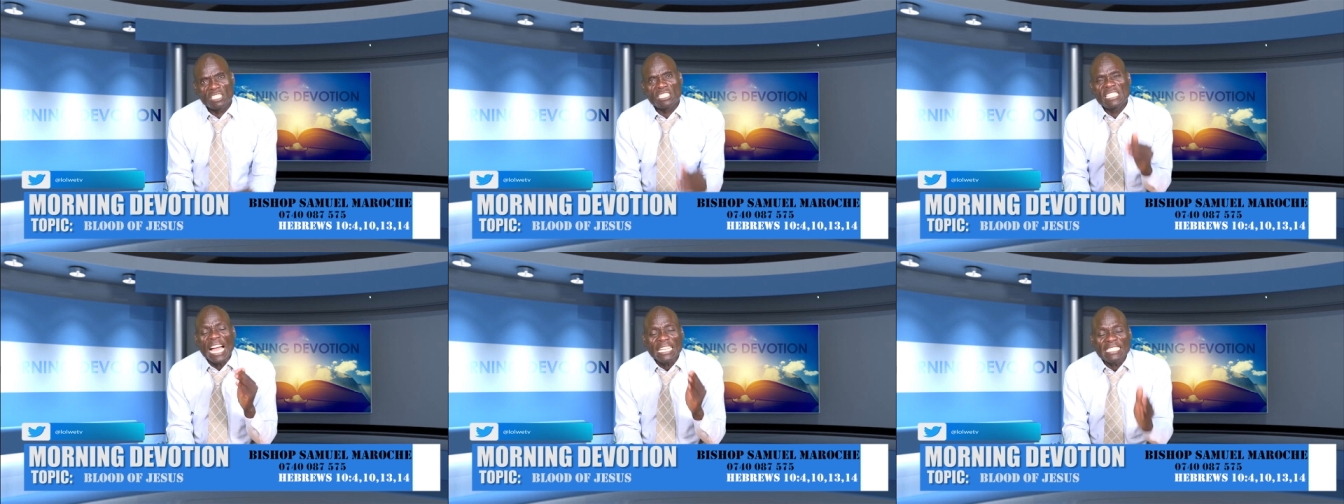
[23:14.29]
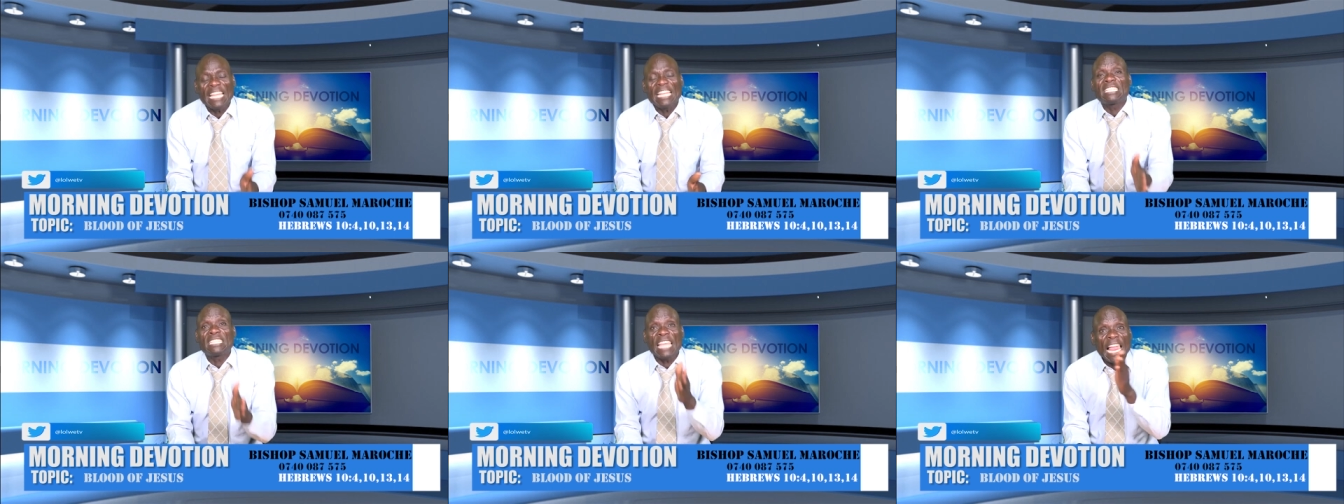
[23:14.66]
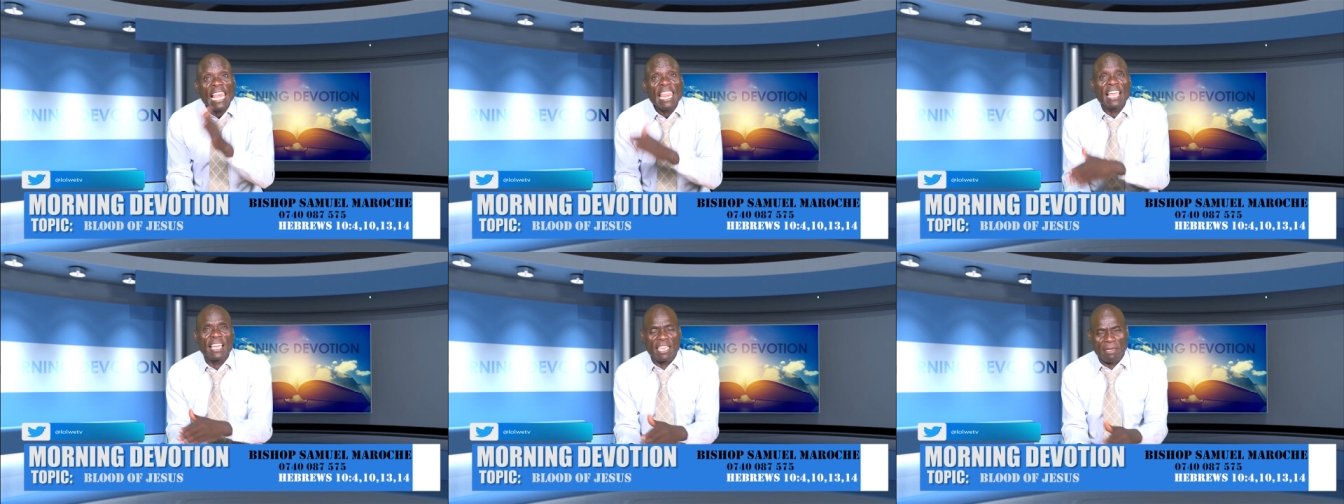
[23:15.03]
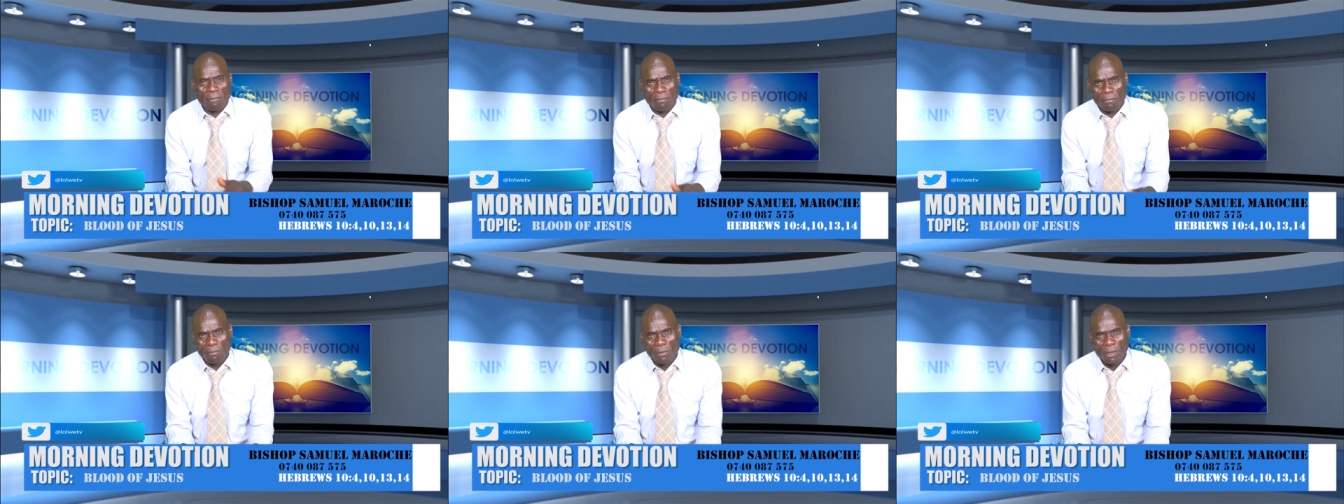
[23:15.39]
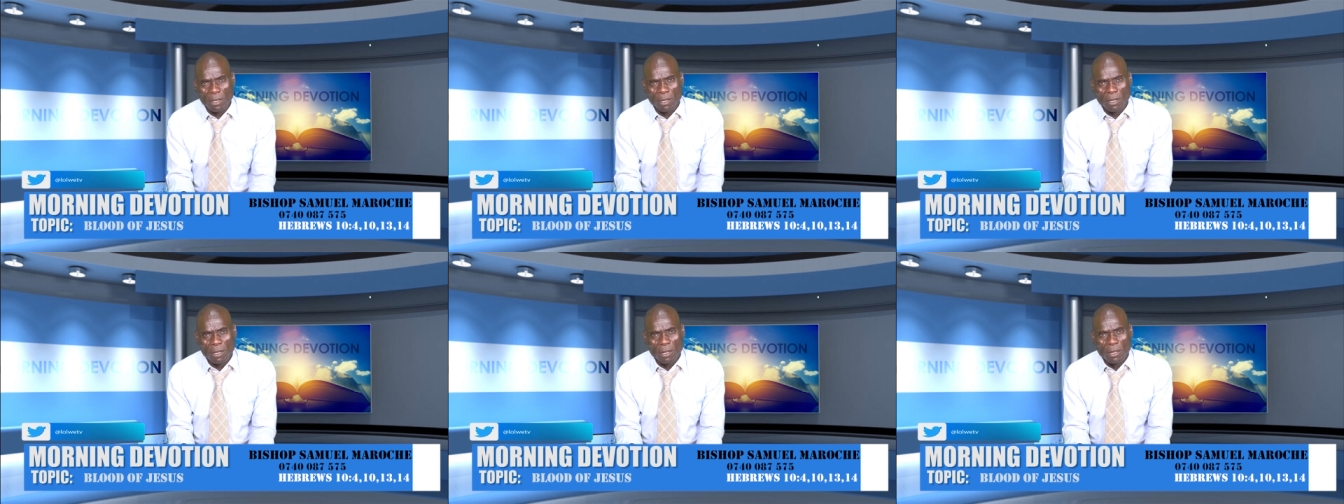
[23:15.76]
started telling him
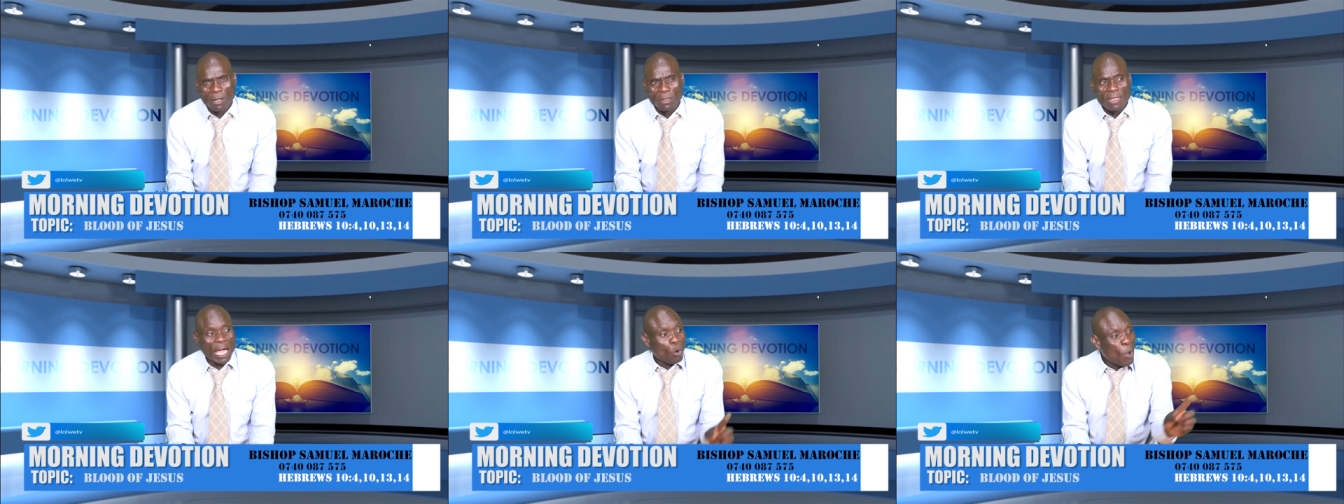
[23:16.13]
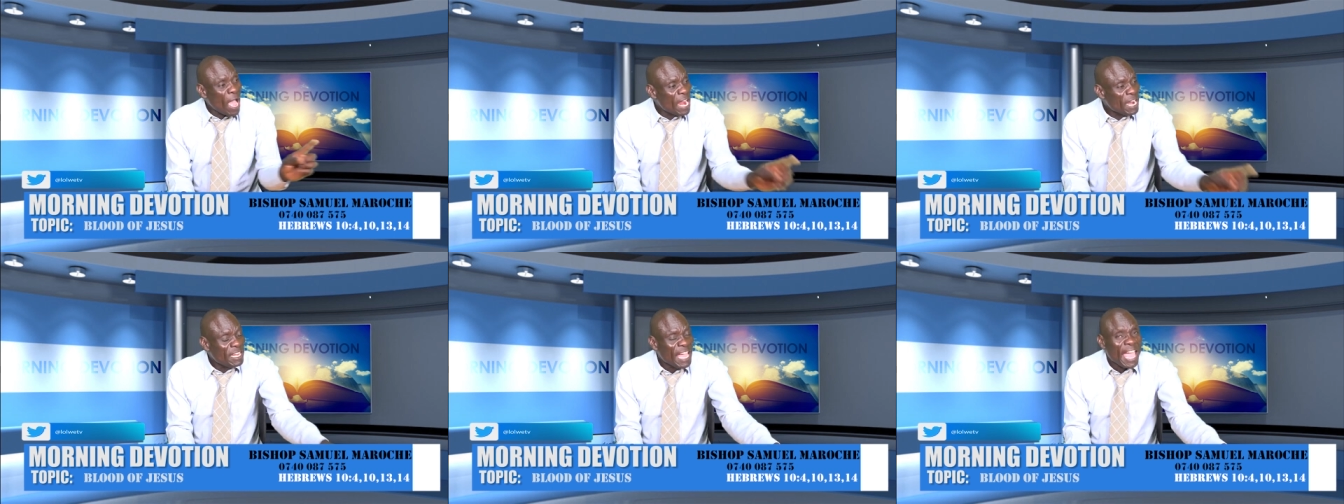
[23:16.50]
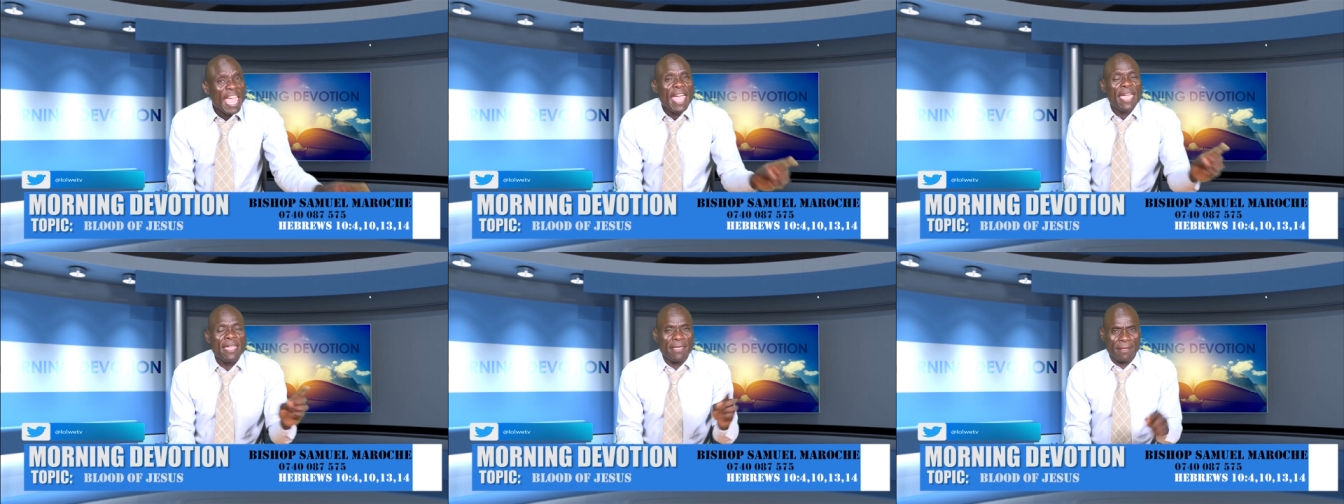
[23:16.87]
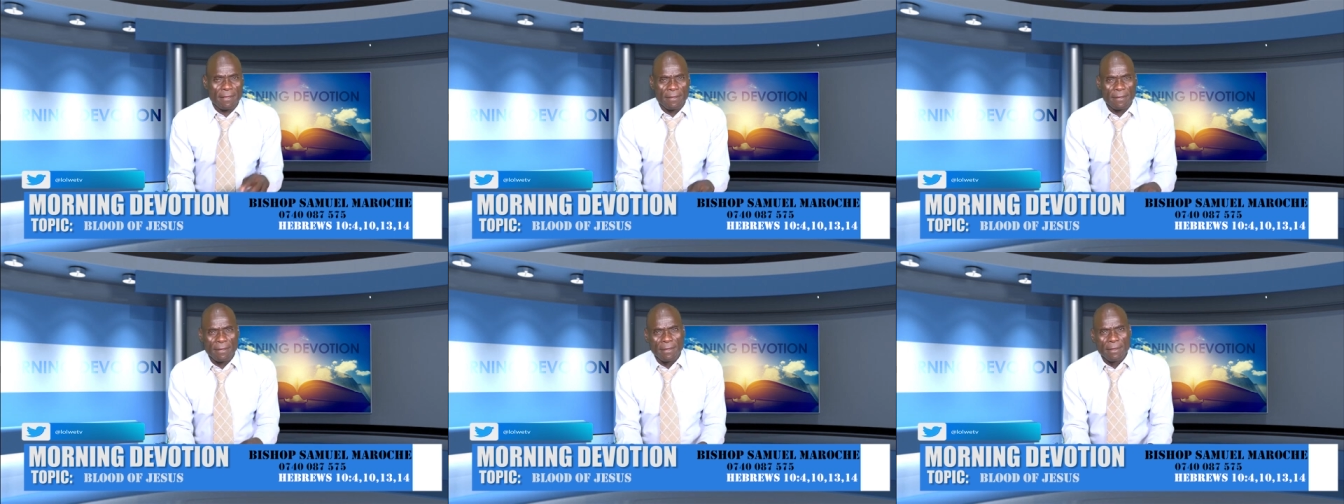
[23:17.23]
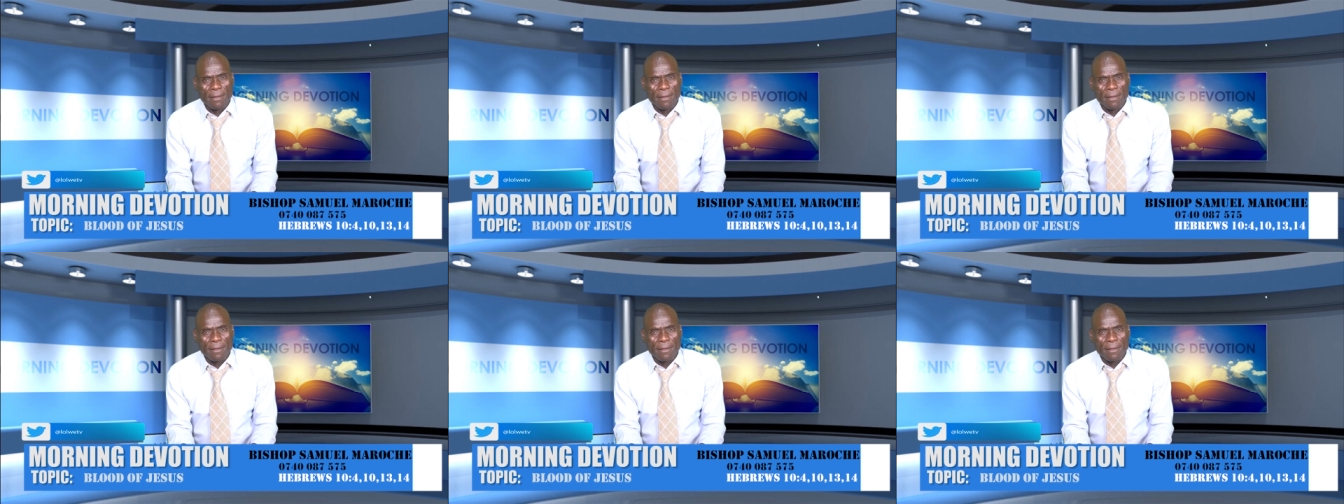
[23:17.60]
that one day